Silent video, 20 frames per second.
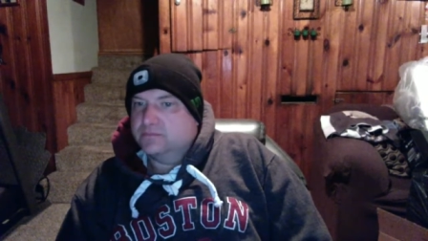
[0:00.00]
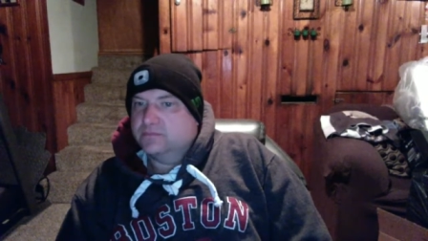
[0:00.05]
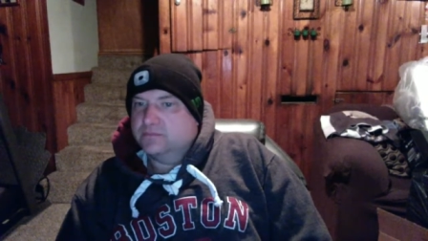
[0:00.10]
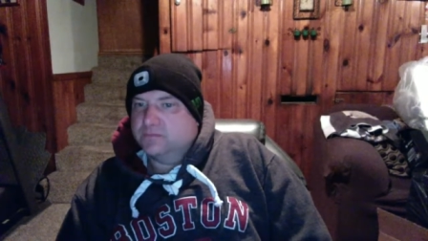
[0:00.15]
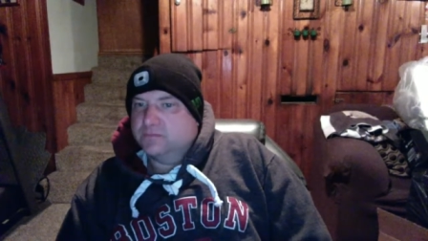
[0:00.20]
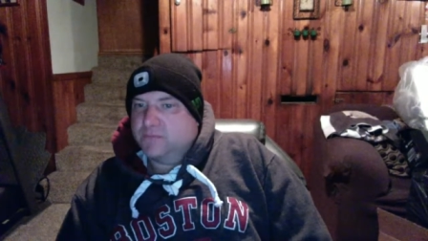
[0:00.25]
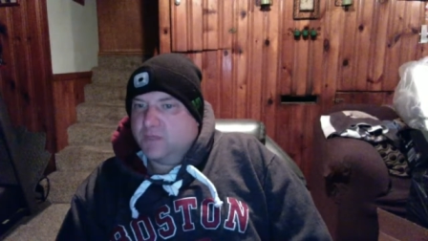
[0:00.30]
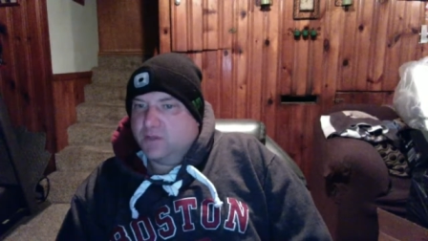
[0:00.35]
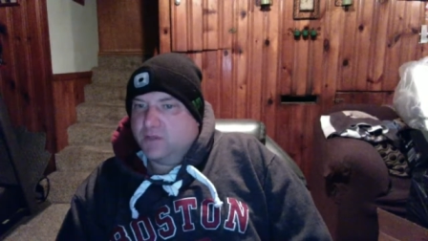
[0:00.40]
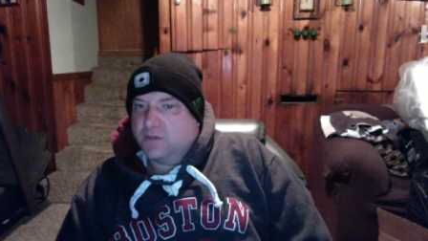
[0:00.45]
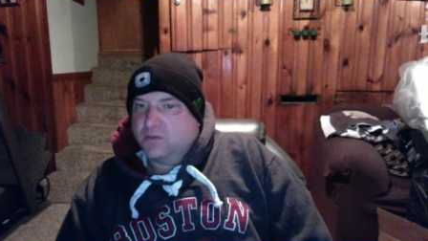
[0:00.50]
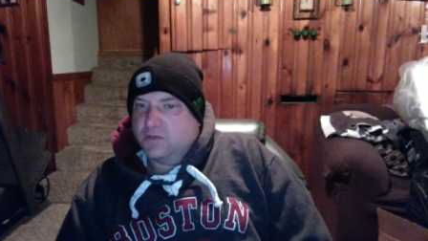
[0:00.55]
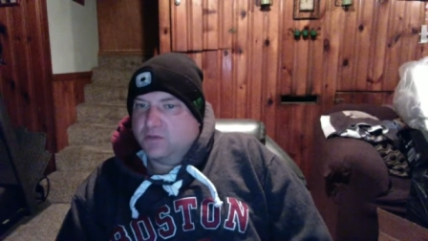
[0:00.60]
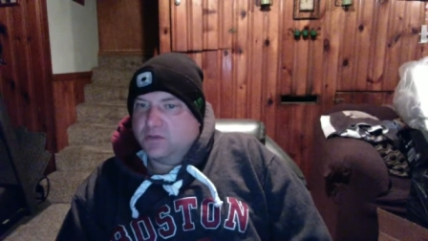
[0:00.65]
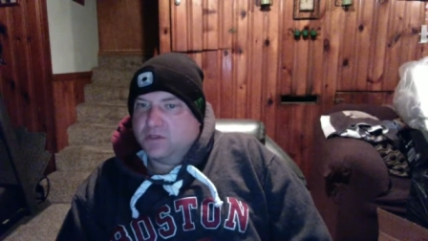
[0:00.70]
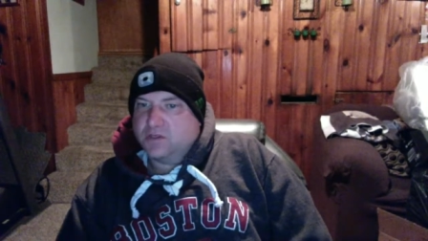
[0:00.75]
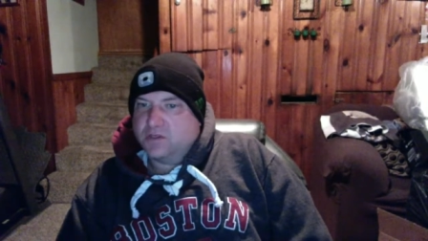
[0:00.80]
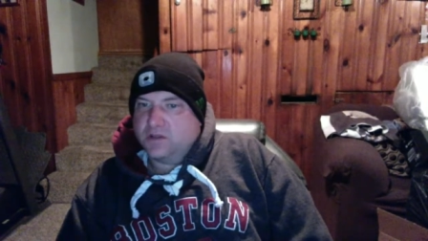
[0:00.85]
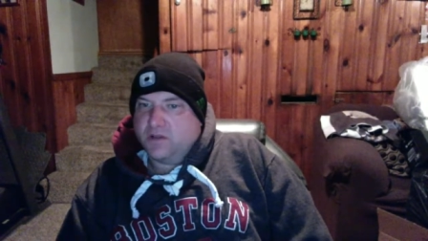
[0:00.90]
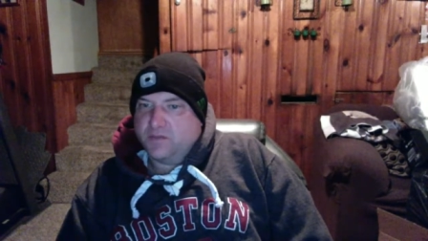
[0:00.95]
Yeah,
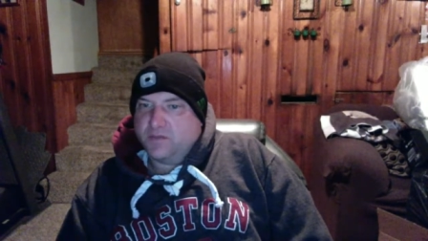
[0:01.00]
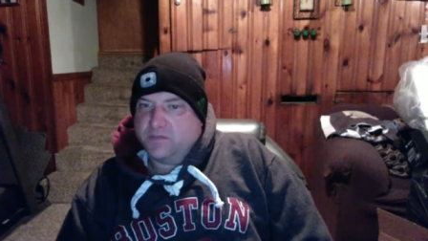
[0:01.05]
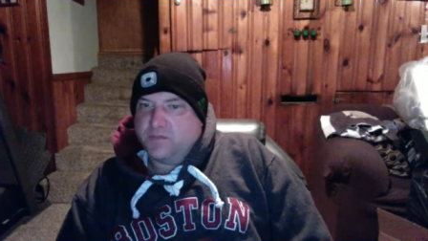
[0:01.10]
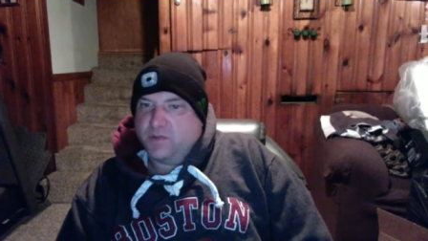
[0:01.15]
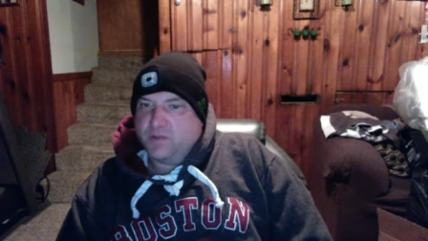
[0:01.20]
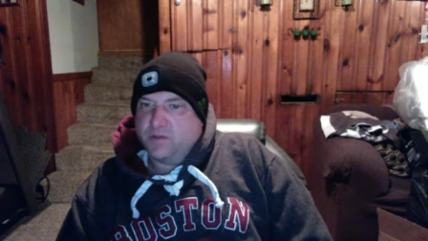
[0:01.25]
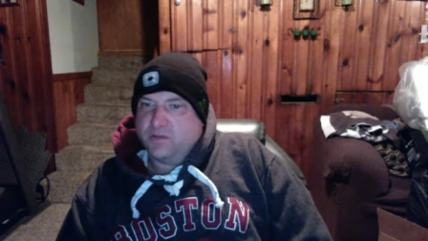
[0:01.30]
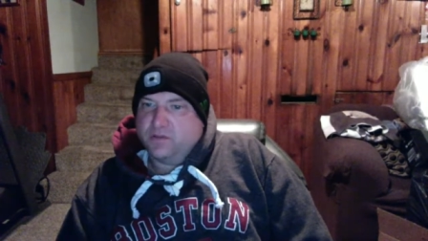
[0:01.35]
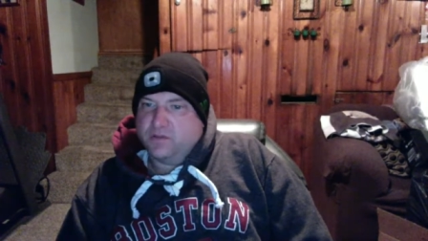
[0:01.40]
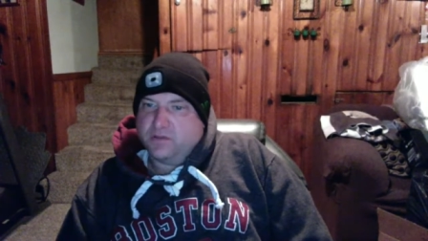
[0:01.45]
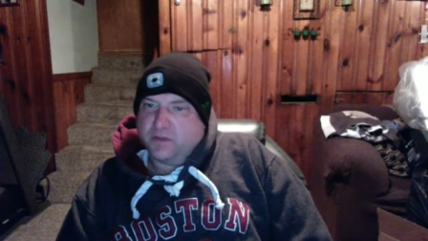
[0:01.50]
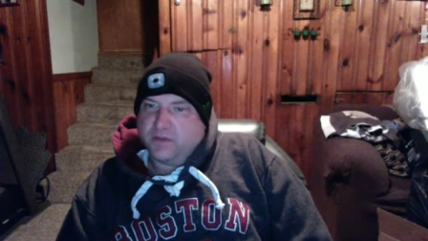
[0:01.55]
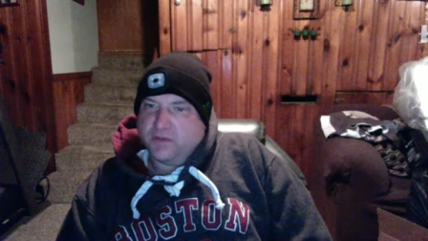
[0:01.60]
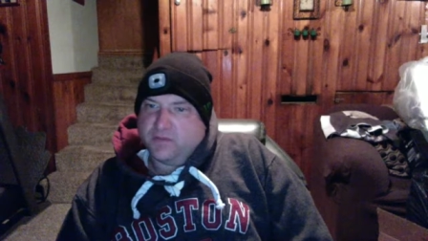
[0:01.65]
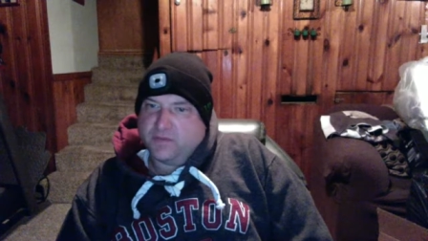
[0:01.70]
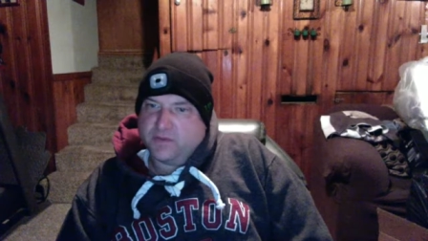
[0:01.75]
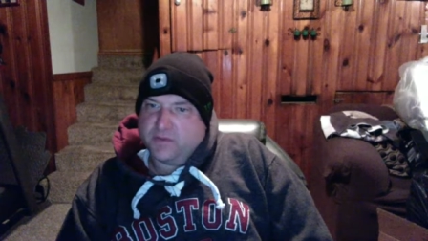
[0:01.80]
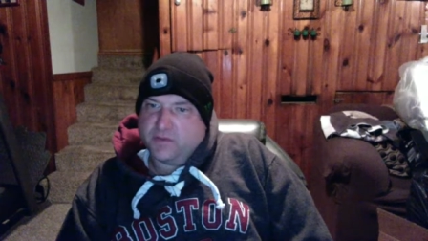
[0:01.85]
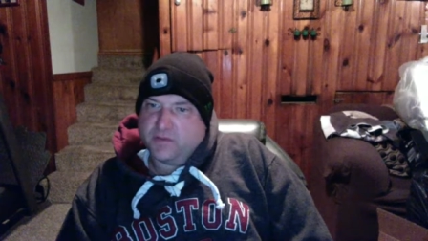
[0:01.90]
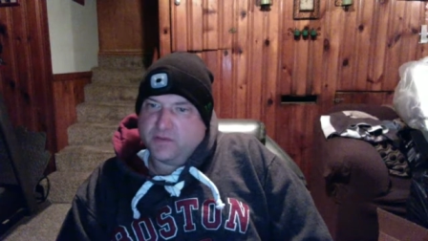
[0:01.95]
good stuff, Bill.
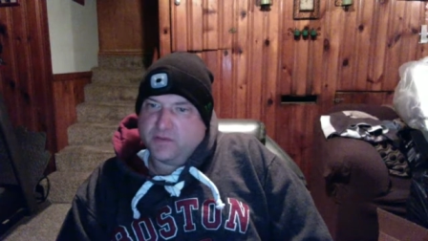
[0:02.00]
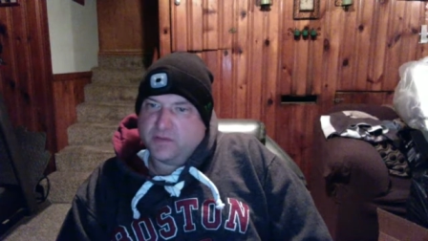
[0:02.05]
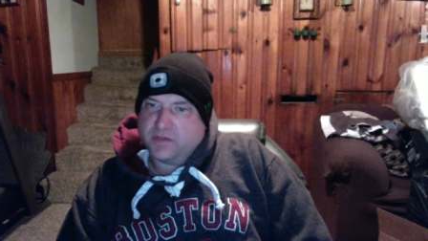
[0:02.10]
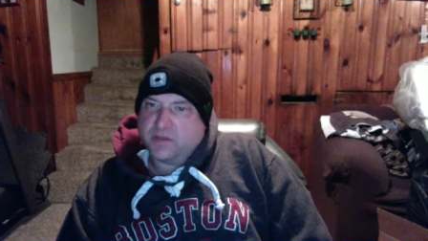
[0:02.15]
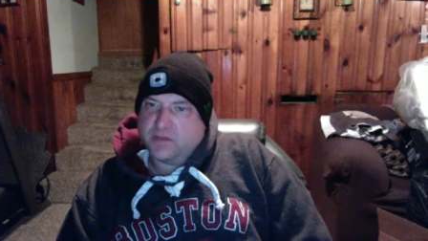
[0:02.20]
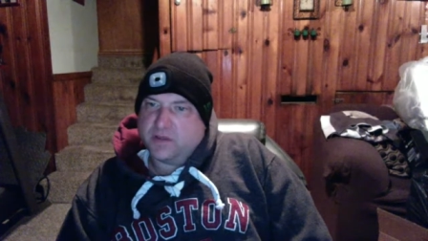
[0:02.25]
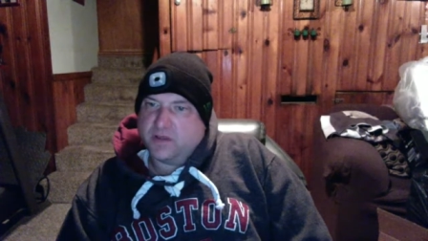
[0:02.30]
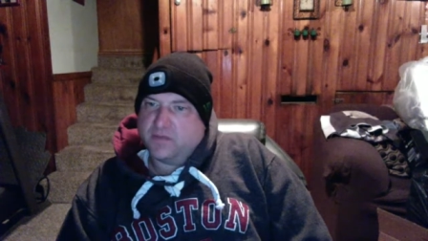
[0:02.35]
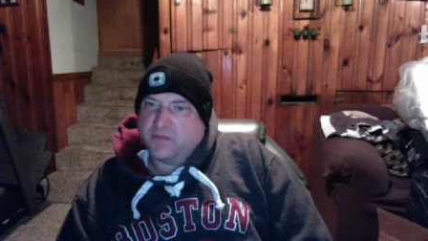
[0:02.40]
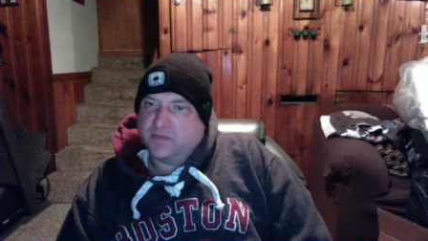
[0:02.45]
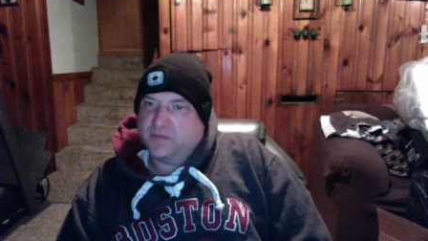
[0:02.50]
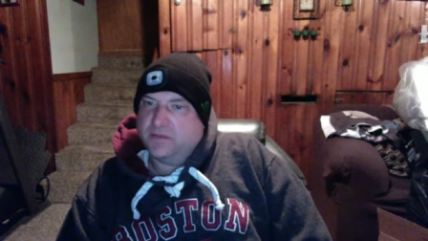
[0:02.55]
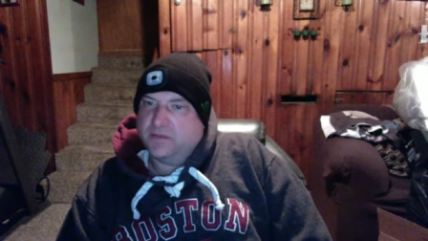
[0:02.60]
Definitely good stuff.